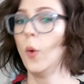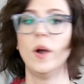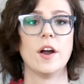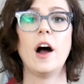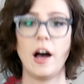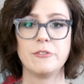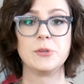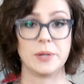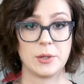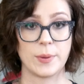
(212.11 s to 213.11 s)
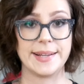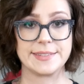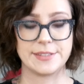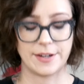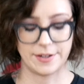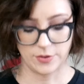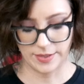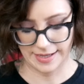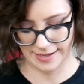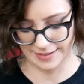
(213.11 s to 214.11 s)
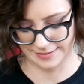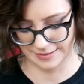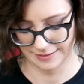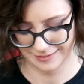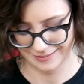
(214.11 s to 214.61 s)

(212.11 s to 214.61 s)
We are off to a great start, you guys.